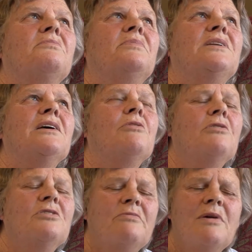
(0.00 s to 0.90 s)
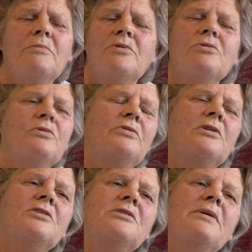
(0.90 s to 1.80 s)
But I can't remember an awful
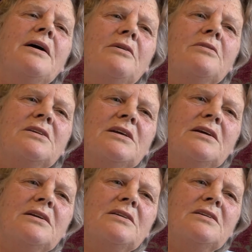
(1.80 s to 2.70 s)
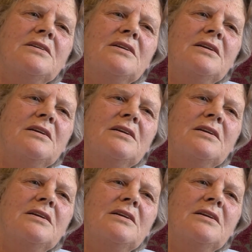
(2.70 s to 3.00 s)
lot about it.